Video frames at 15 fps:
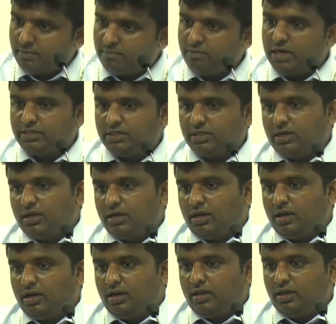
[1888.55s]
But
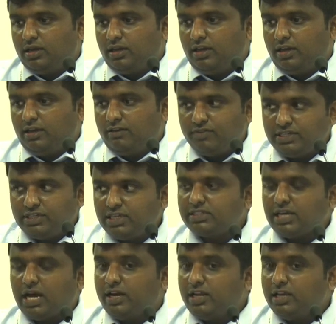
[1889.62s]
if it is
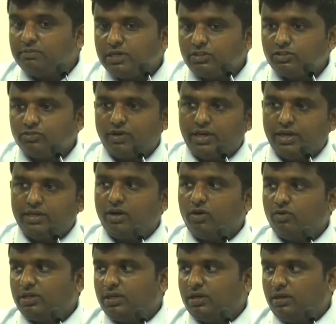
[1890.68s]
unable to find out
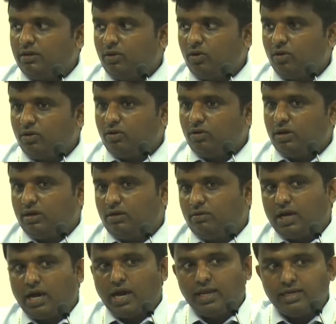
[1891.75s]
or
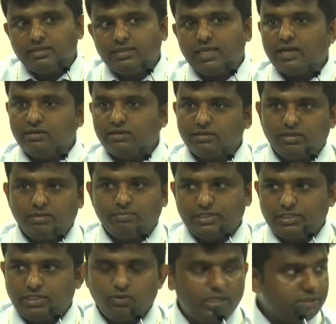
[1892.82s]
higher than
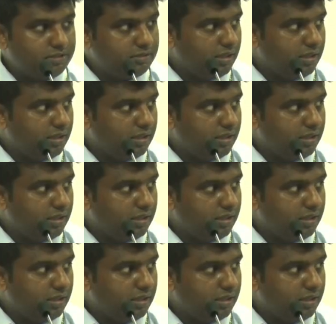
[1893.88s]
particular